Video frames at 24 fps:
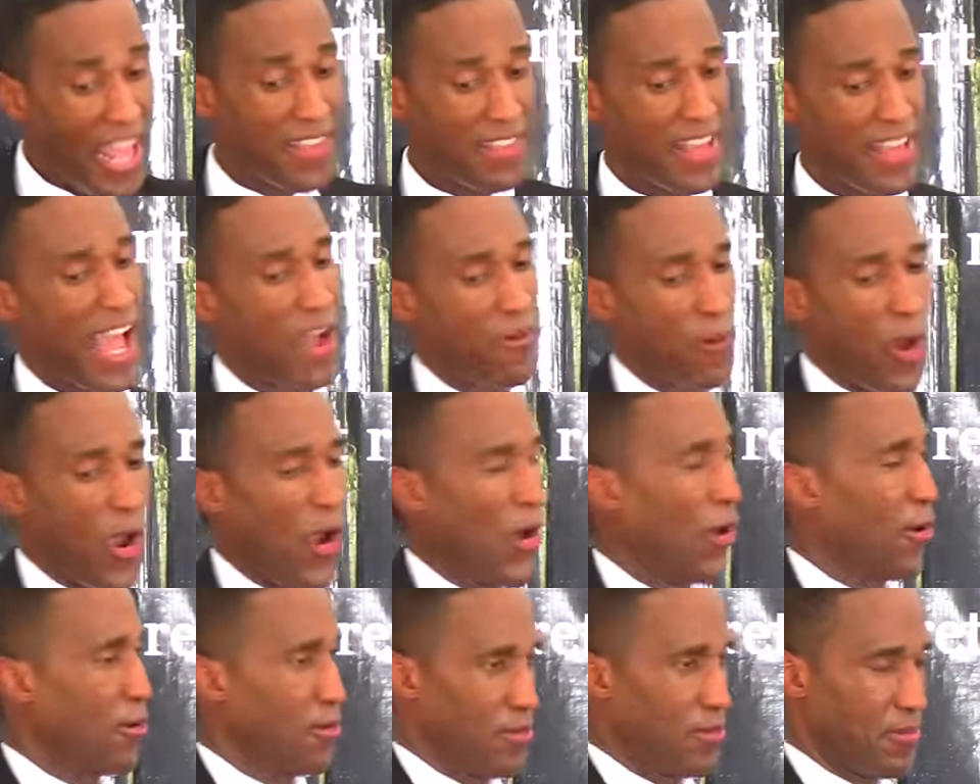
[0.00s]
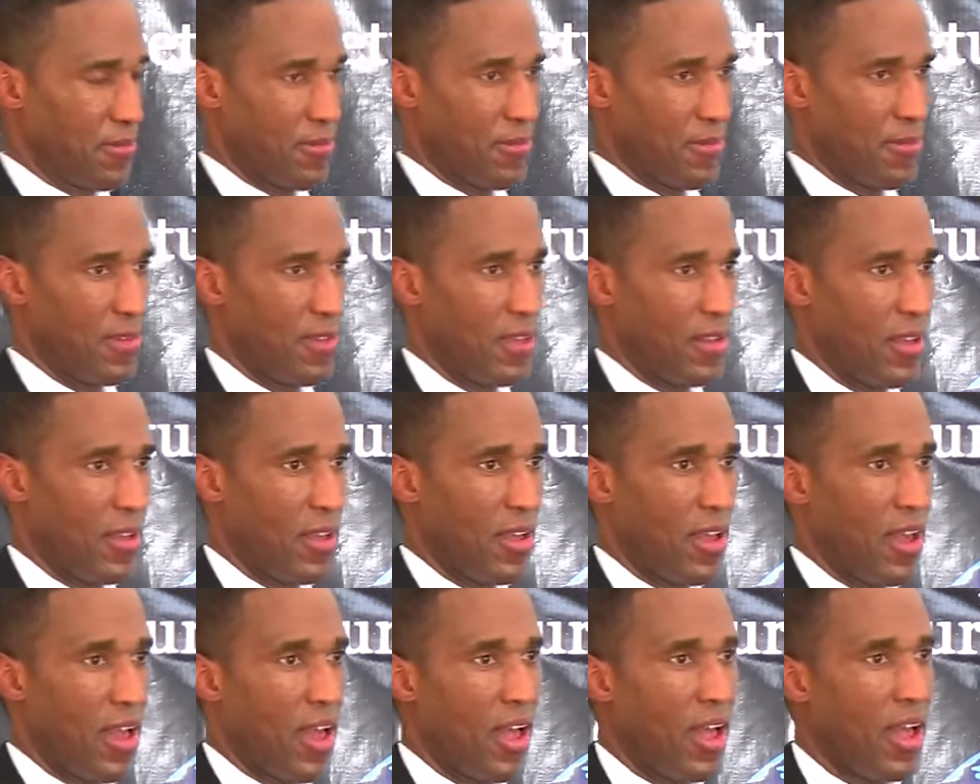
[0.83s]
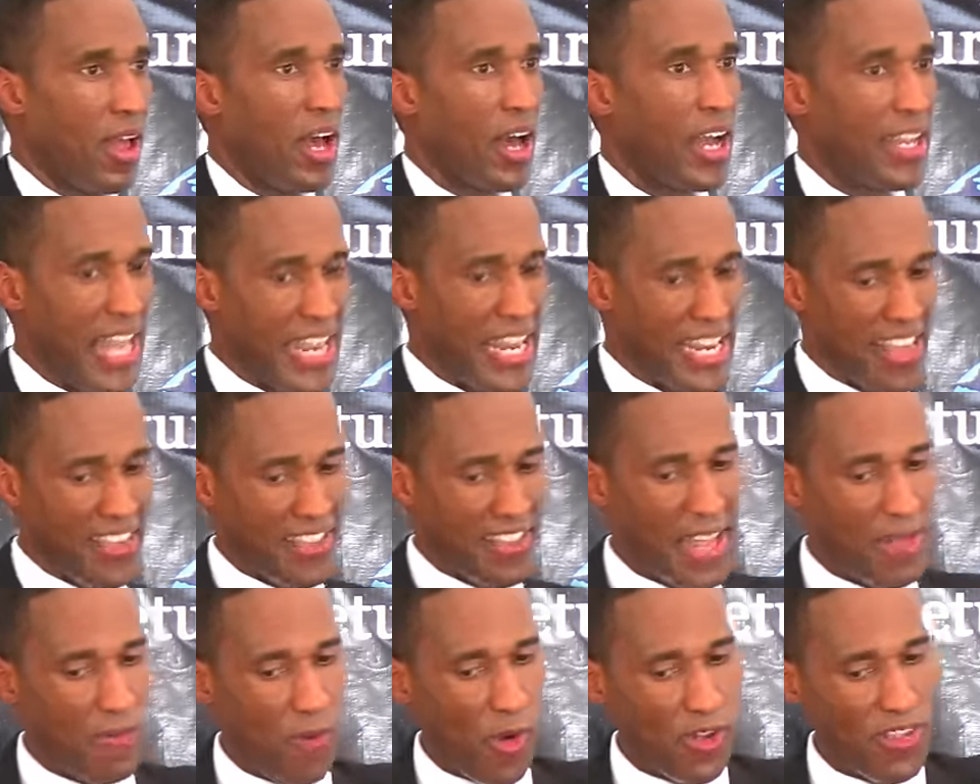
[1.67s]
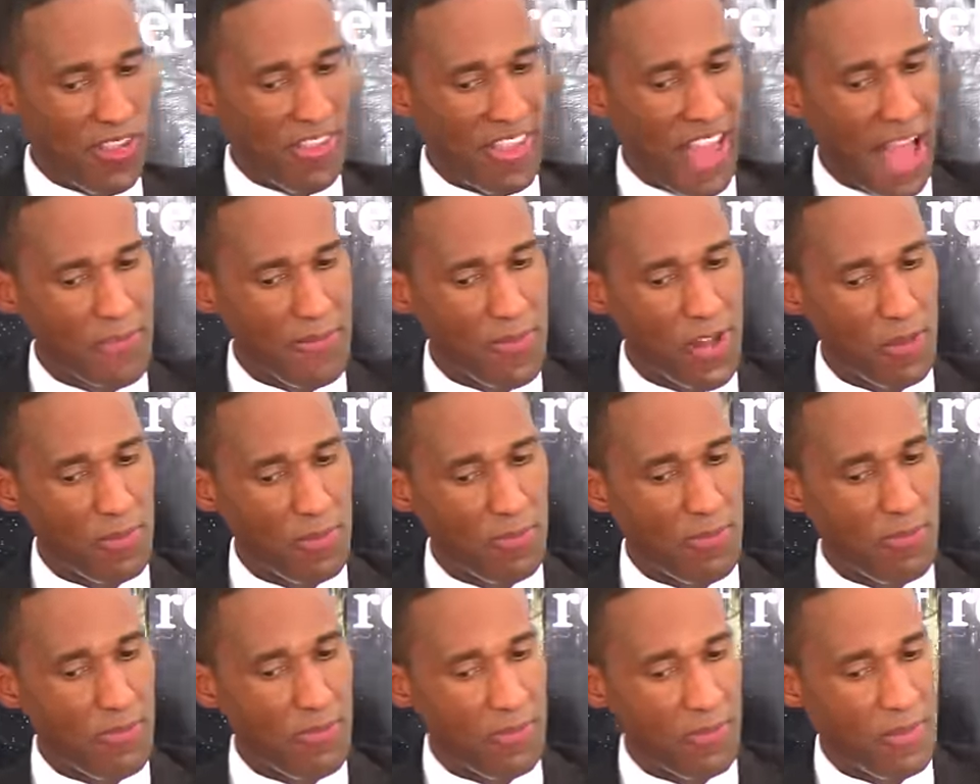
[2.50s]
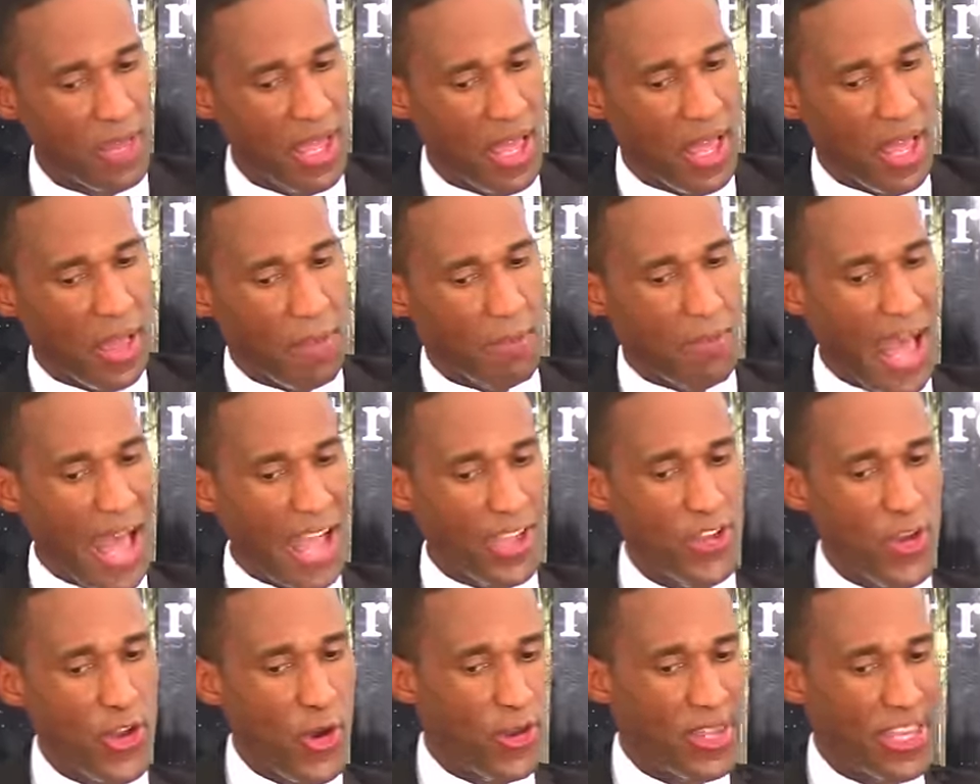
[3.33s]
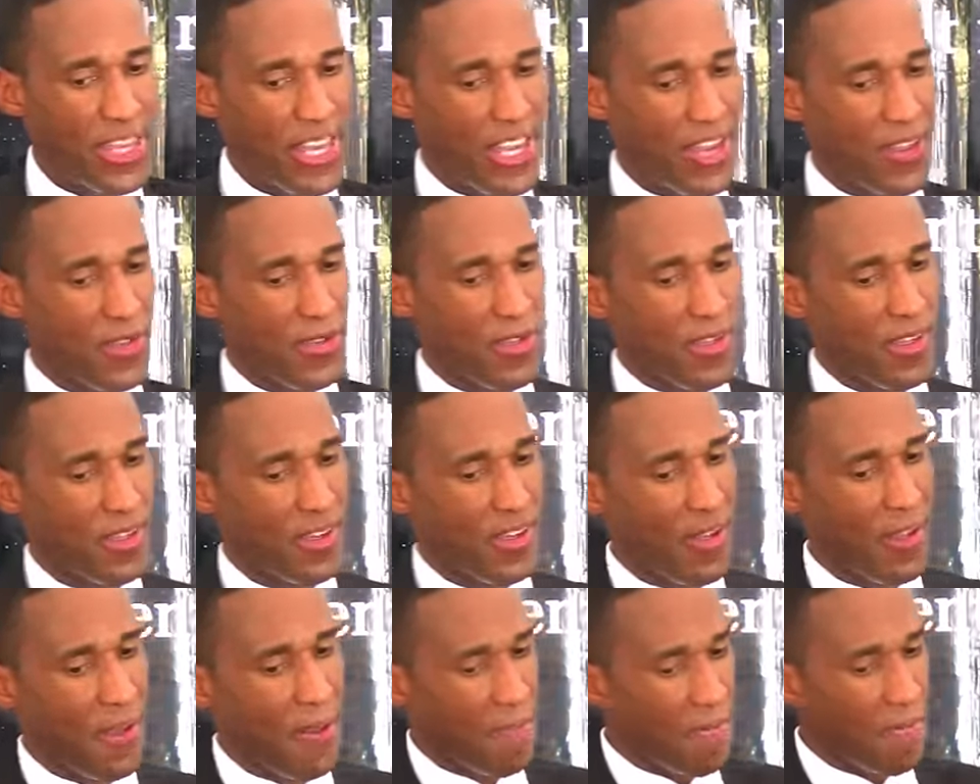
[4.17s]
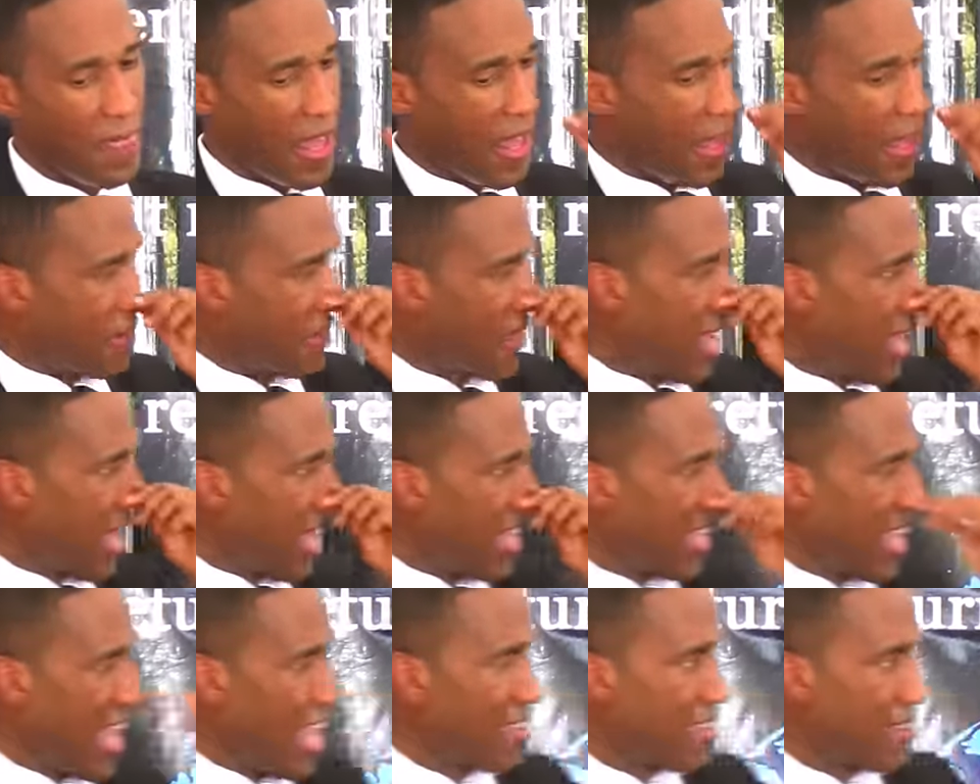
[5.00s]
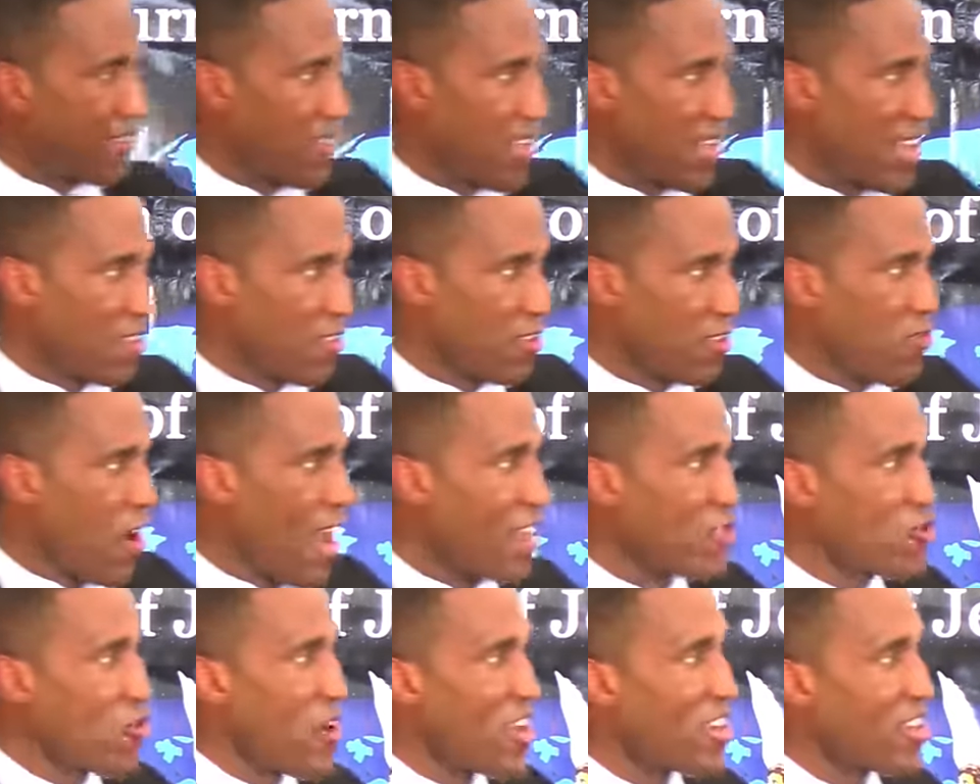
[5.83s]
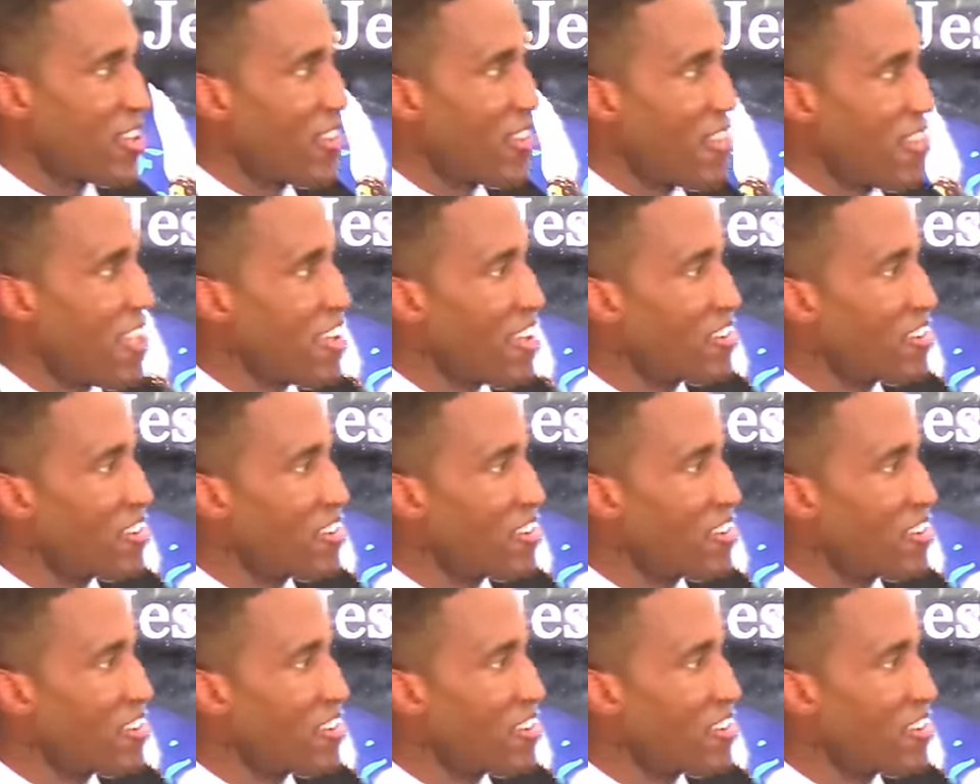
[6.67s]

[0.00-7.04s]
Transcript: is error. Again, his name was Samuel Bakyokis. Again, his graduation